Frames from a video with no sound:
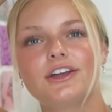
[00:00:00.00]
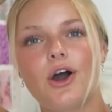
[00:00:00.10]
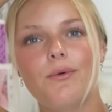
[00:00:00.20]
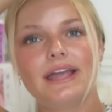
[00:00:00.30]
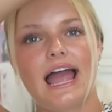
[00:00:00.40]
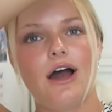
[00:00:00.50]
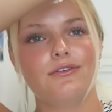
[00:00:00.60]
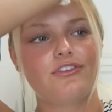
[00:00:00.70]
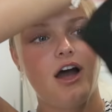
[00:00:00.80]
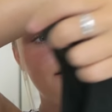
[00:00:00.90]
like a going
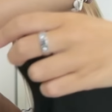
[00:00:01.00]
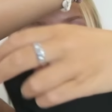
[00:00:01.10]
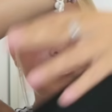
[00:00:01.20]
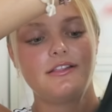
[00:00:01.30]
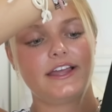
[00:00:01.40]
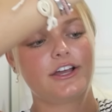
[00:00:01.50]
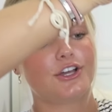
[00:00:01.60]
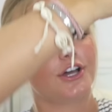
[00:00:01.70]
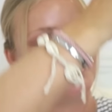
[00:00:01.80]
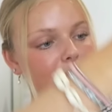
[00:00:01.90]
out top, maybe like a
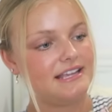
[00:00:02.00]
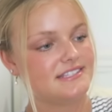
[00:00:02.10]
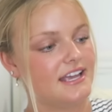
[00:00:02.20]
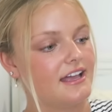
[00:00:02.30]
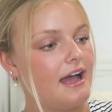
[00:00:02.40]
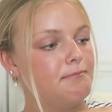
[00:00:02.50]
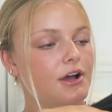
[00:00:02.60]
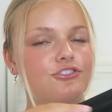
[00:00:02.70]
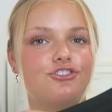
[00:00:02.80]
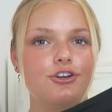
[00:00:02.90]
good basic. I'm
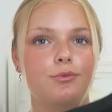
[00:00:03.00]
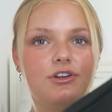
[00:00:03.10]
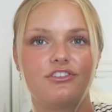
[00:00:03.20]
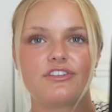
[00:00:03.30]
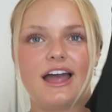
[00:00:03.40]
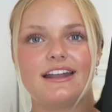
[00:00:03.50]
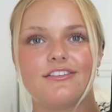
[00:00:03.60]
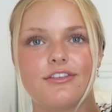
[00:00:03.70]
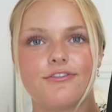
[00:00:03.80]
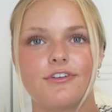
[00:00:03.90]
not sure which side
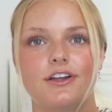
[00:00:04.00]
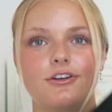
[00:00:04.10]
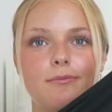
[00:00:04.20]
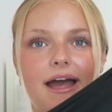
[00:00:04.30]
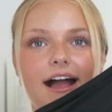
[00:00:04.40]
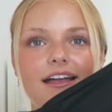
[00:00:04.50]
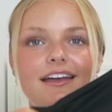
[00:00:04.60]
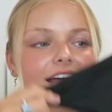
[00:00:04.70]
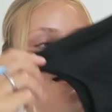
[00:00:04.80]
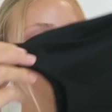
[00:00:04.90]
is the front or back.
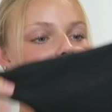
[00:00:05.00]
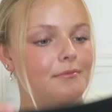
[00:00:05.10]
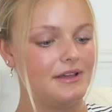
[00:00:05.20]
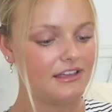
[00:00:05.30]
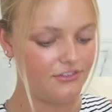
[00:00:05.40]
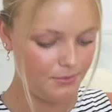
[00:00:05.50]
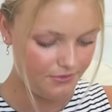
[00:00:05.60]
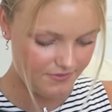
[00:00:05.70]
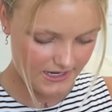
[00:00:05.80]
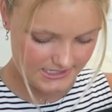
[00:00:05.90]
I guess
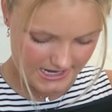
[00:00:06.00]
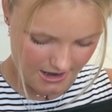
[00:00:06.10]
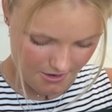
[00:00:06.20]
we'll find